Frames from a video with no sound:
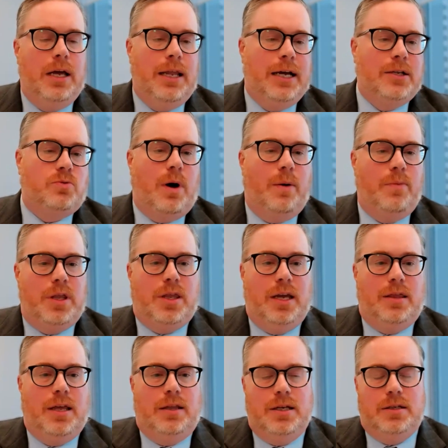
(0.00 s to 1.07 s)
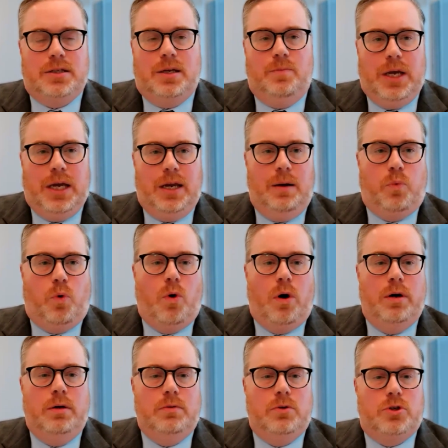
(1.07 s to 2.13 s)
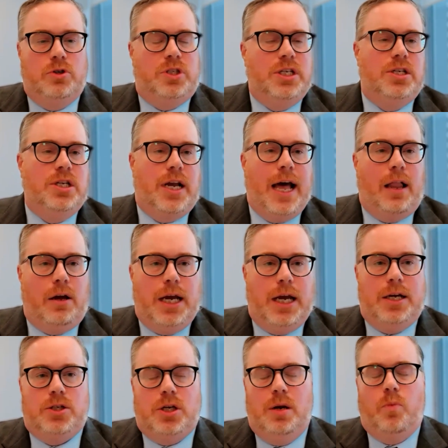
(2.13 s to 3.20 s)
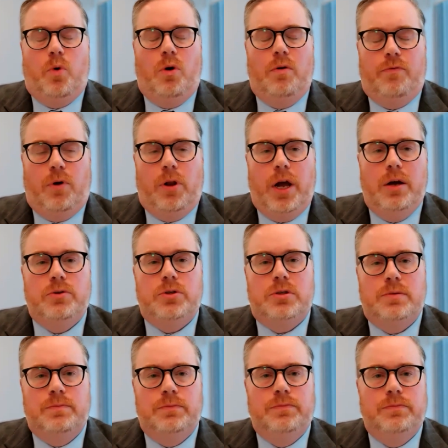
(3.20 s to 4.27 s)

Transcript: And that's why we think that this can be an important strategic allocation in portfolios.